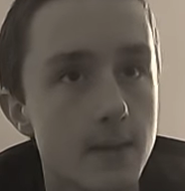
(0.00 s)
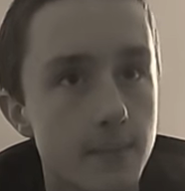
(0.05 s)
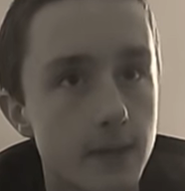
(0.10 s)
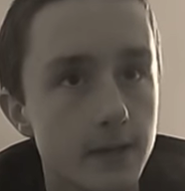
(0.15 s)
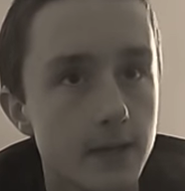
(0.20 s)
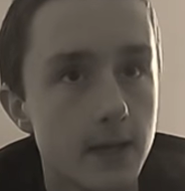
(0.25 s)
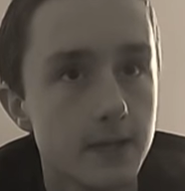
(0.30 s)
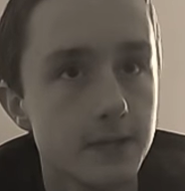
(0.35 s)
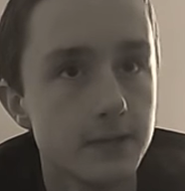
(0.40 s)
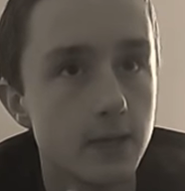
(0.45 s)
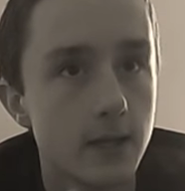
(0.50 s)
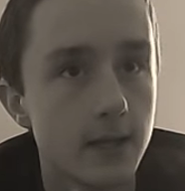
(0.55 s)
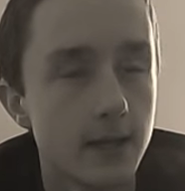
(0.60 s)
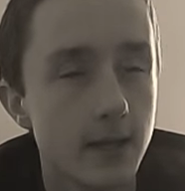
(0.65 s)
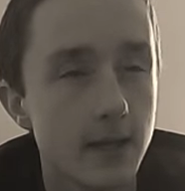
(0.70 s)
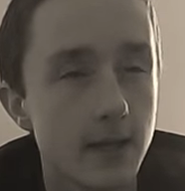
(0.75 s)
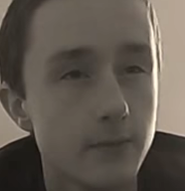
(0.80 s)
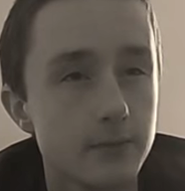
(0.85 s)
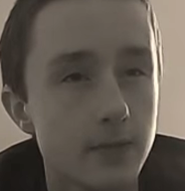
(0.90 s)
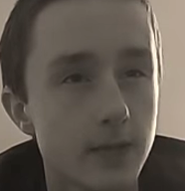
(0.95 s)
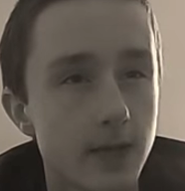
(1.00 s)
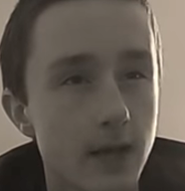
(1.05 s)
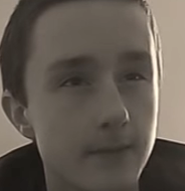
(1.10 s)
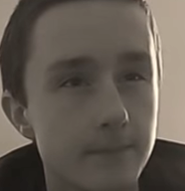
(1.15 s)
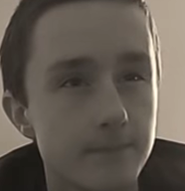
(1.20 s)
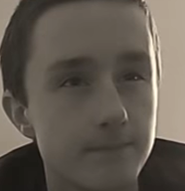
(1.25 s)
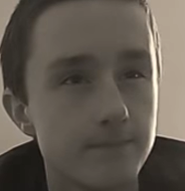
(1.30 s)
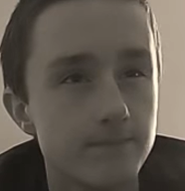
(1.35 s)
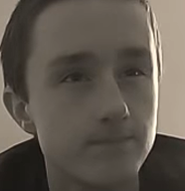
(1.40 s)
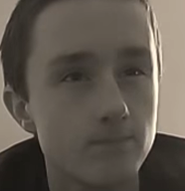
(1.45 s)
But yeah, it was like
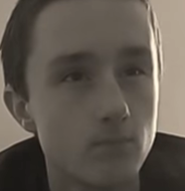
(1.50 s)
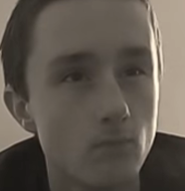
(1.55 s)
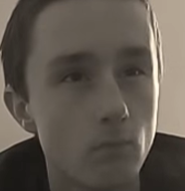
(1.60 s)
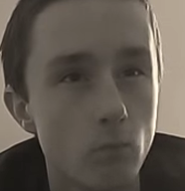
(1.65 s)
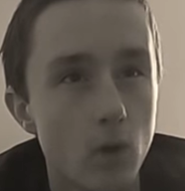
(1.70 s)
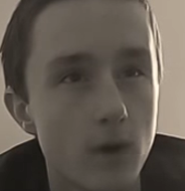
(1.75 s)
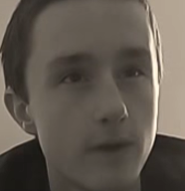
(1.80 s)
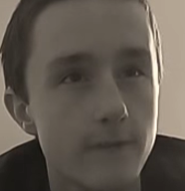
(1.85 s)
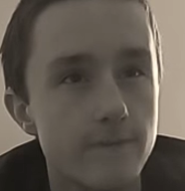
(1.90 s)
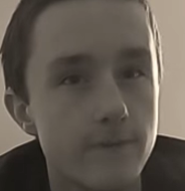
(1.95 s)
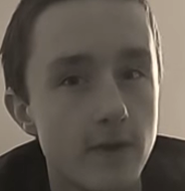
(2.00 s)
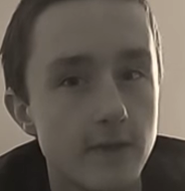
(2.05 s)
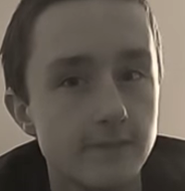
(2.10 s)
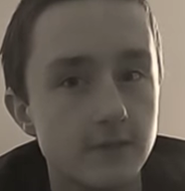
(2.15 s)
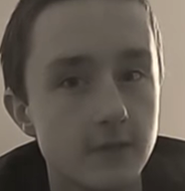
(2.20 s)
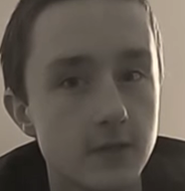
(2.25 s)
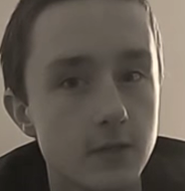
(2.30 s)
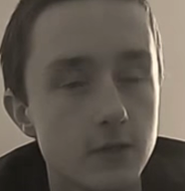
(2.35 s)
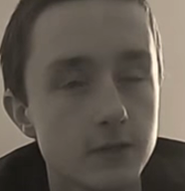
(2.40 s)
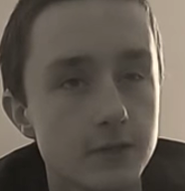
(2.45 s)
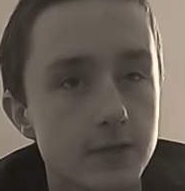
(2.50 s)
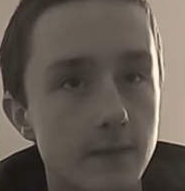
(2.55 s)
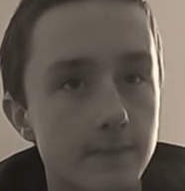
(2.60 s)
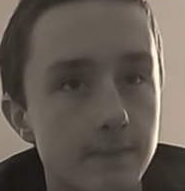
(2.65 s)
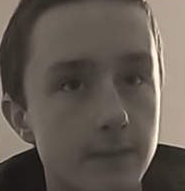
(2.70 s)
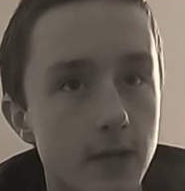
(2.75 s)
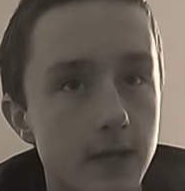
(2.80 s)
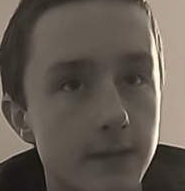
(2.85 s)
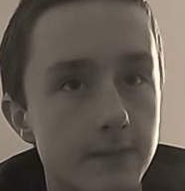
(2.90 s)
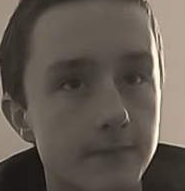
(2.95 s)
at 1:50 or
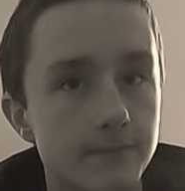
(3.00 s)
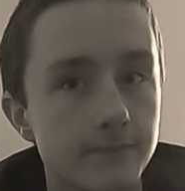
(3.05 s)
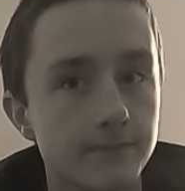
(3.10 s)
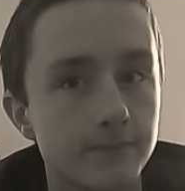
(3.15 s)
something.